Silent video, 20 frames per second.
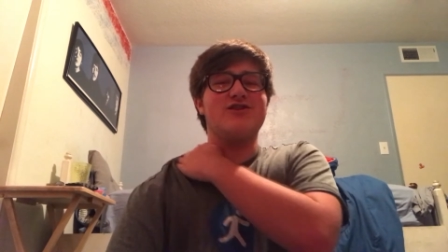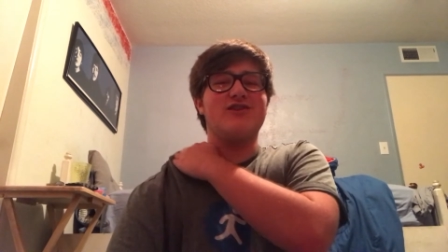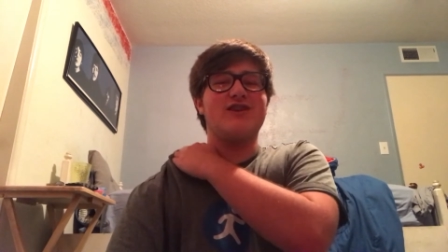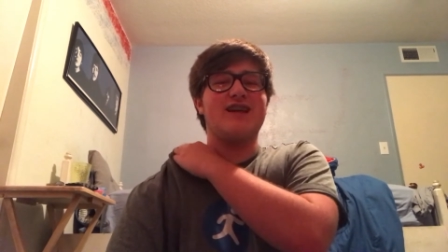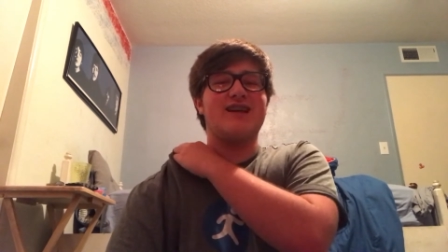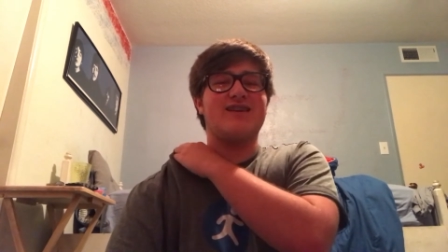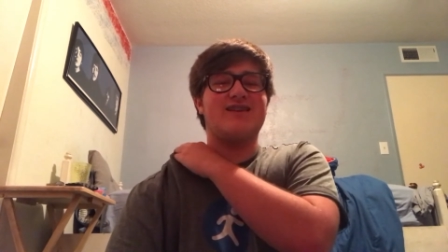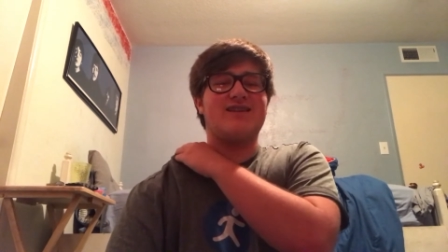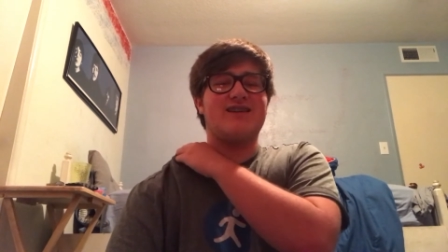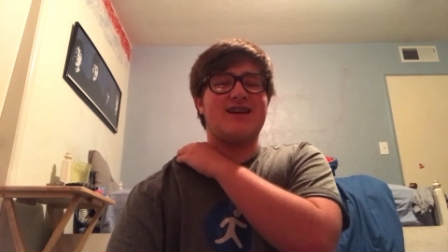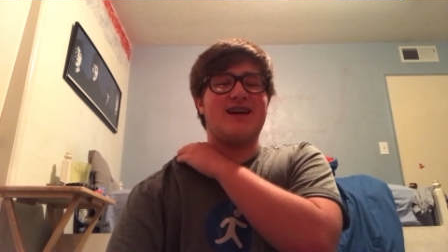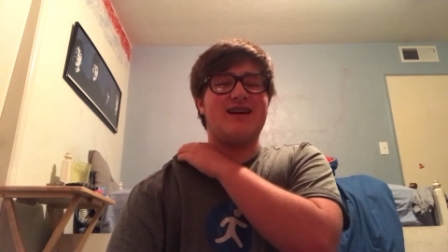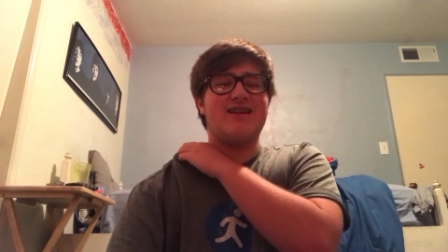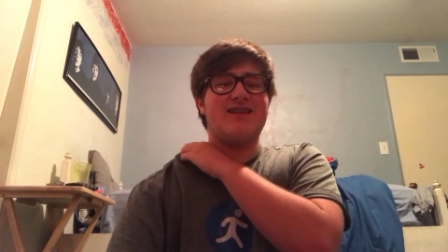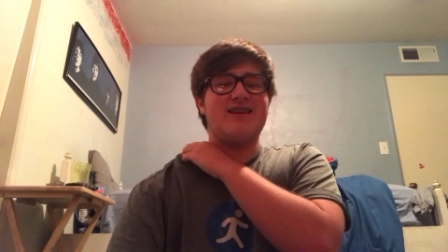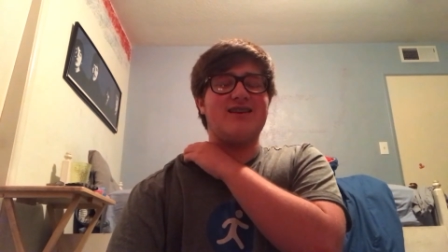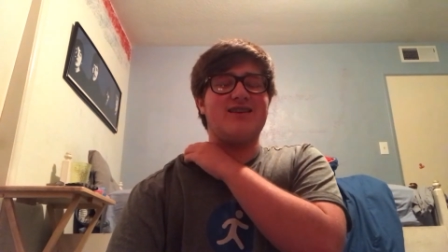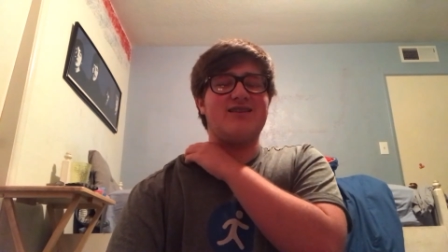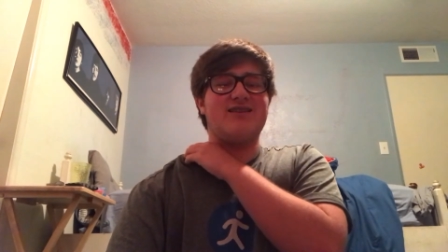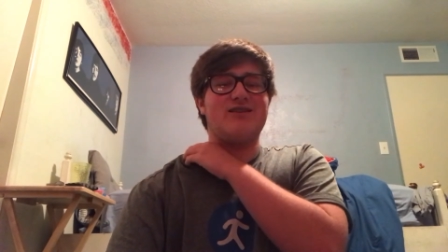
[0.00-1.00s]
That's I
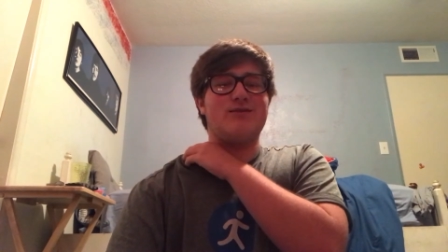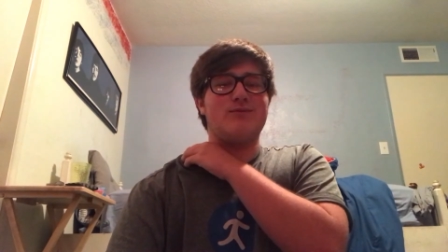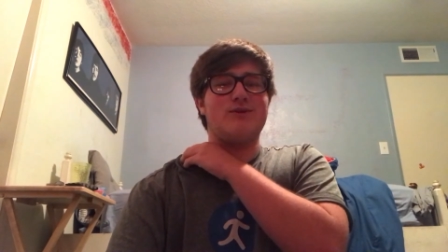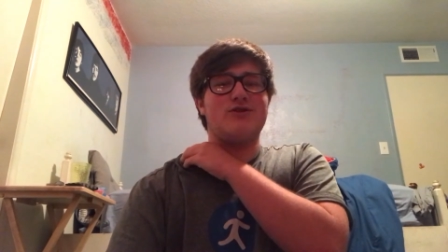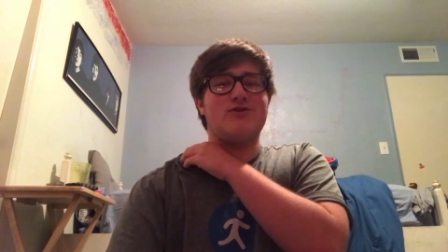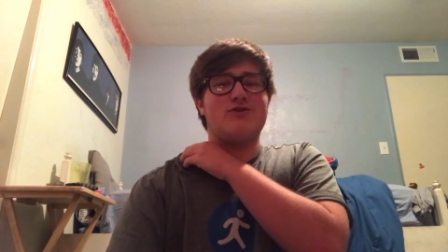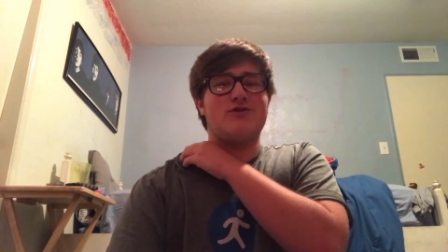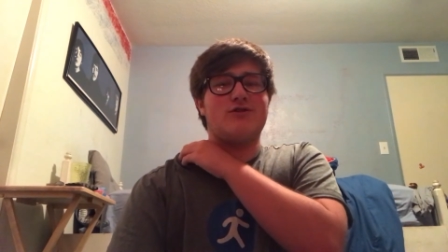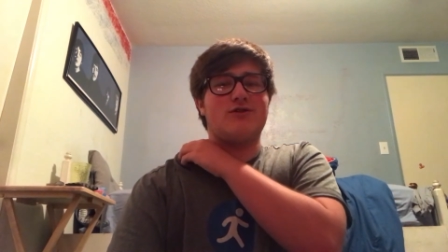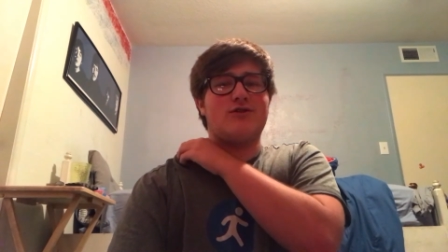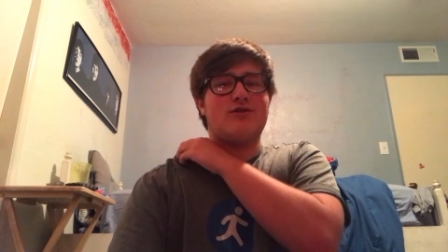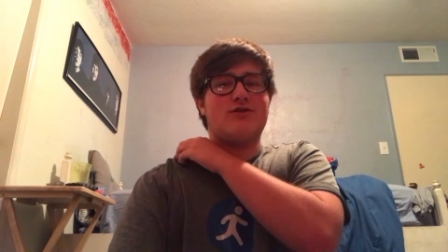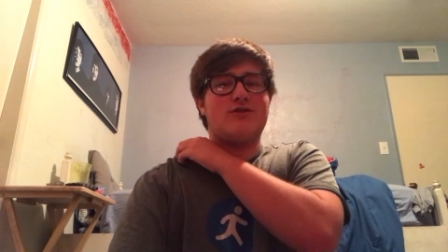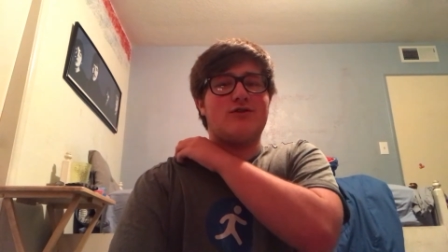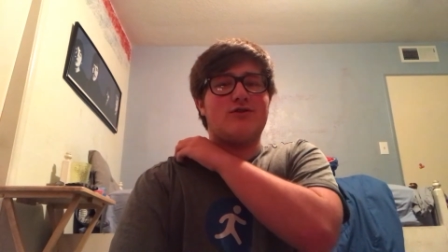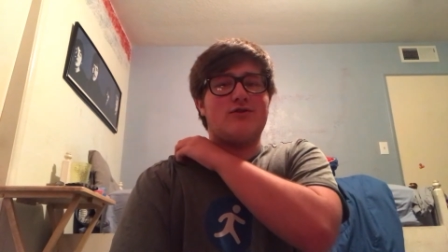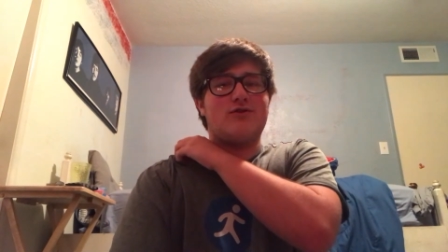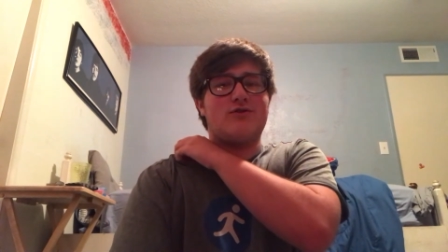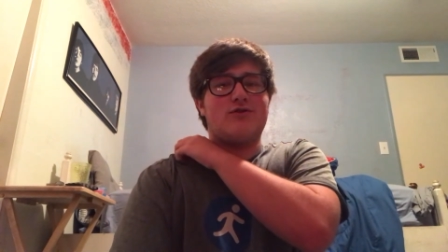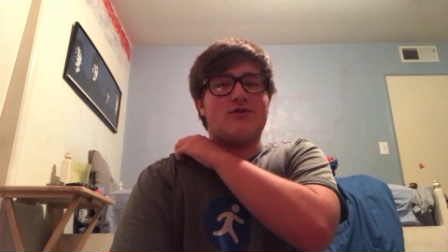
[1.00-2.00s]
think Cinnamon
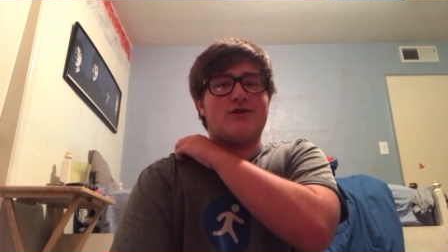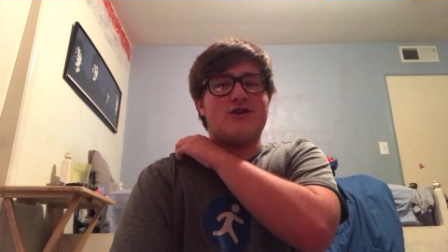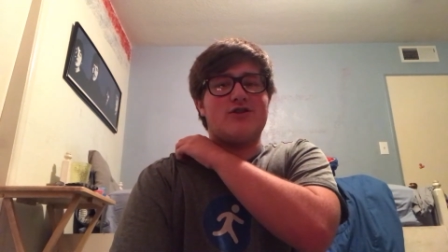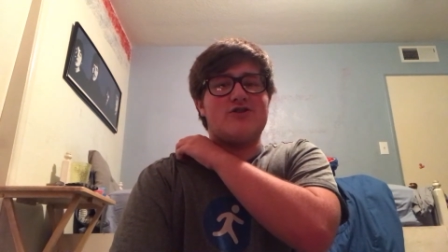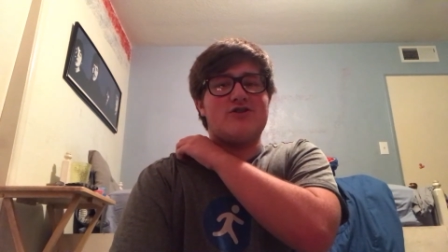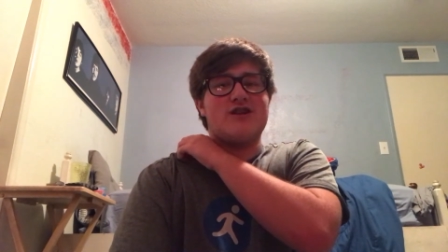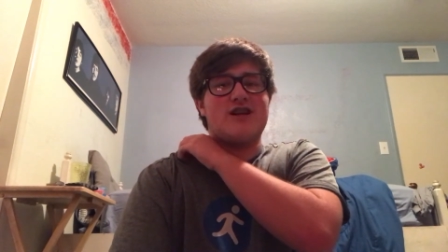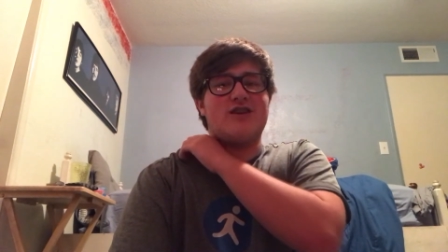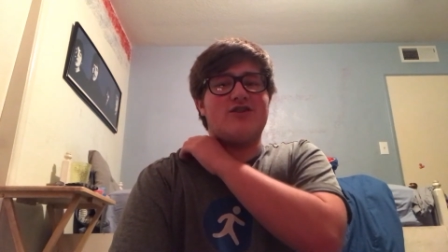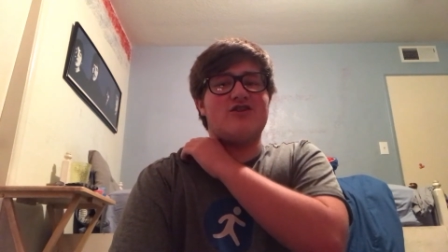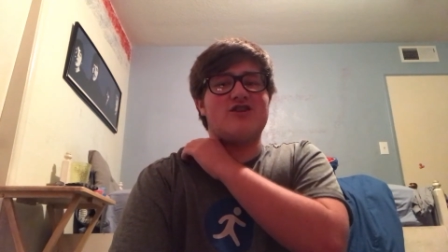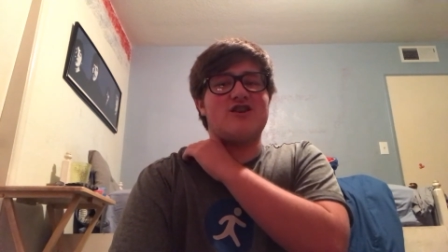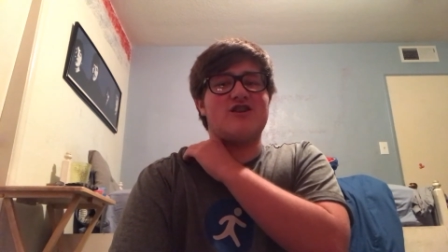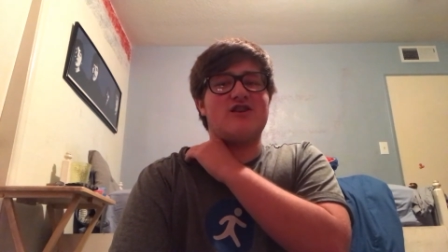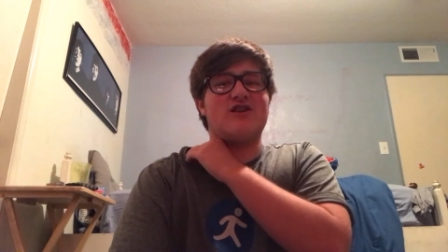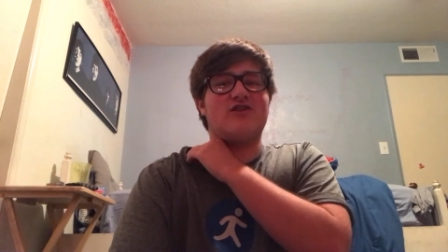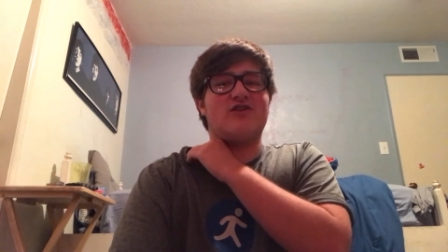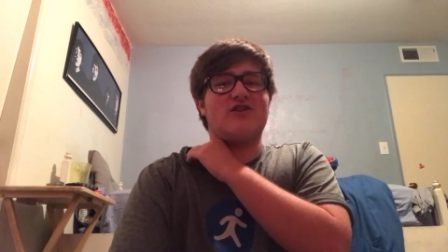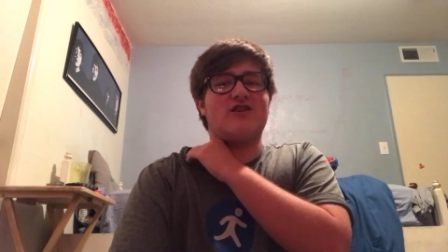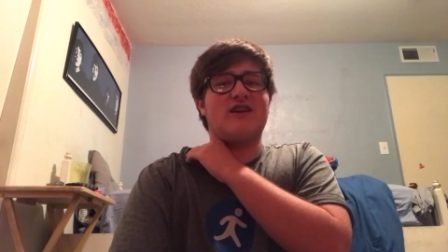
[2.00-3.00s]
Toast Crunch and
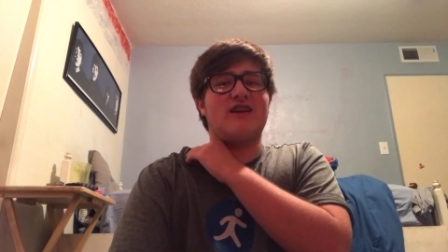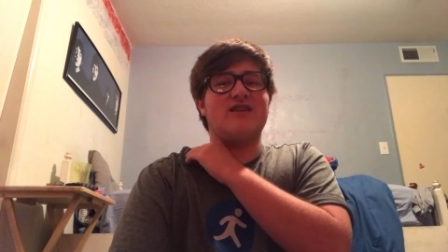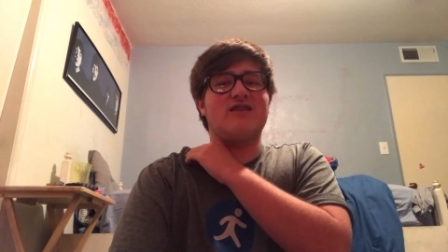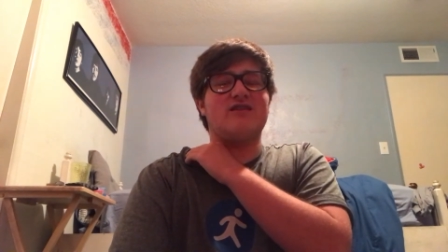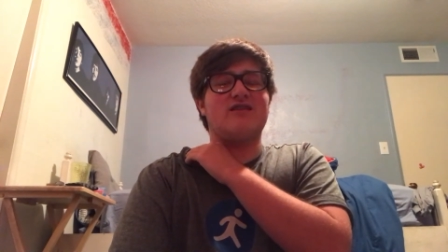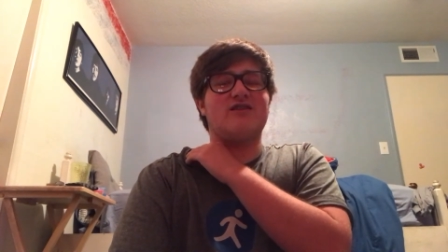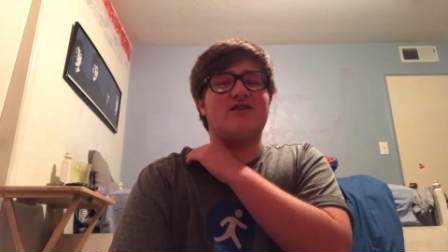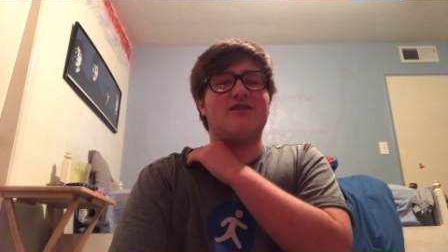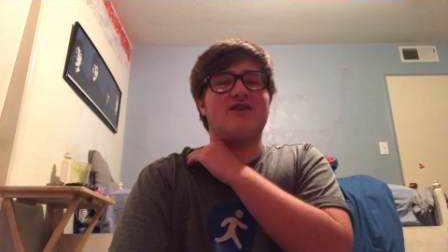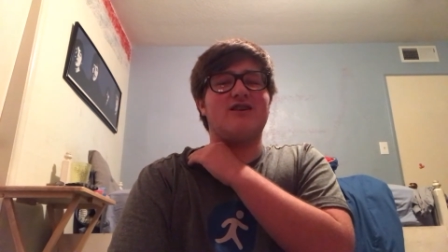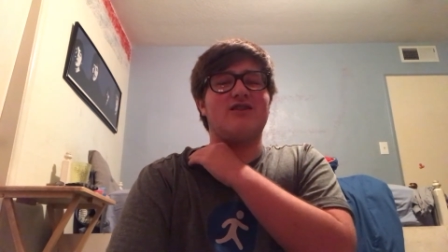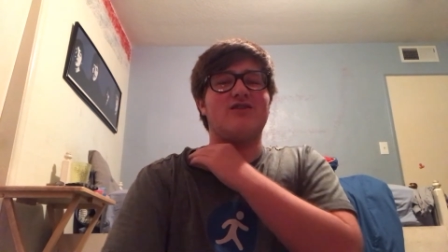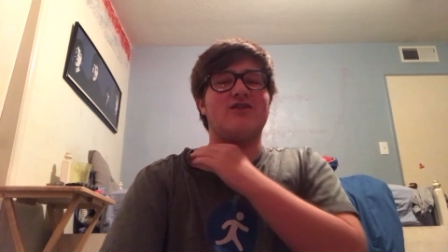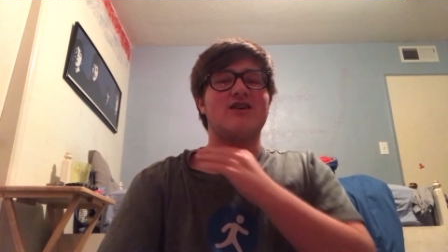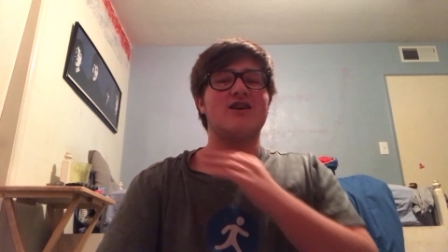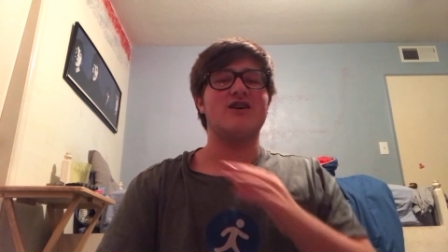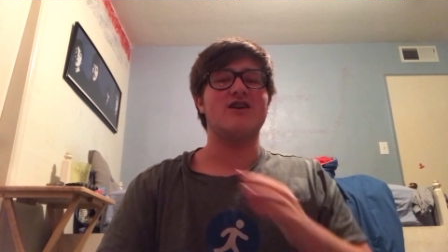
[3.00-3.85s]
Cheerios are like cereals